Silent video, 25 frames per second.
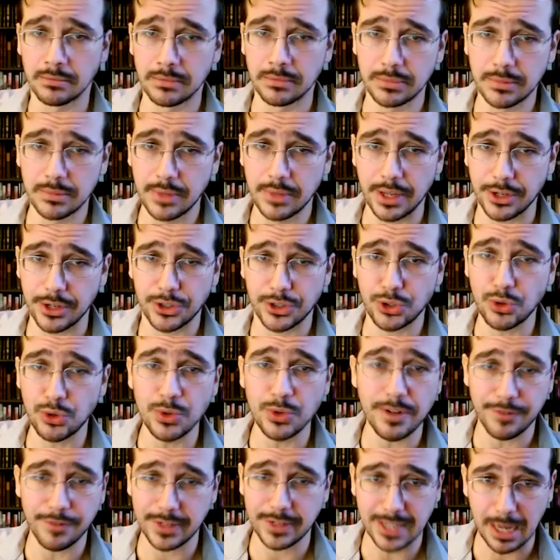they're two
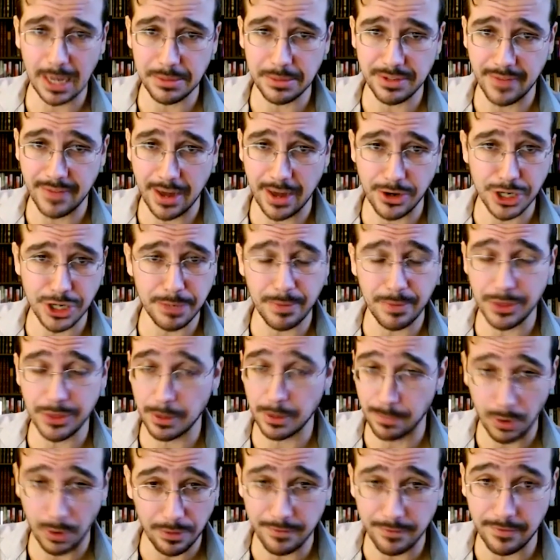different types of energy, but
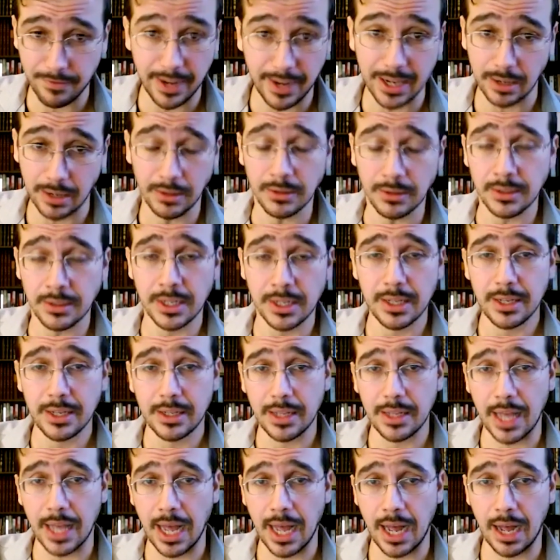they're both vital.
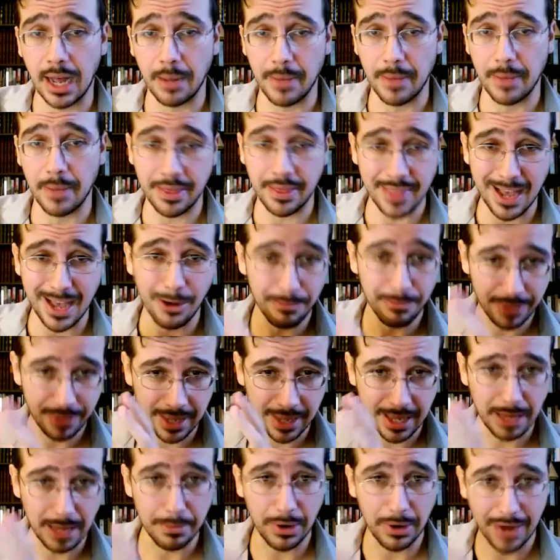And now I'm thinking about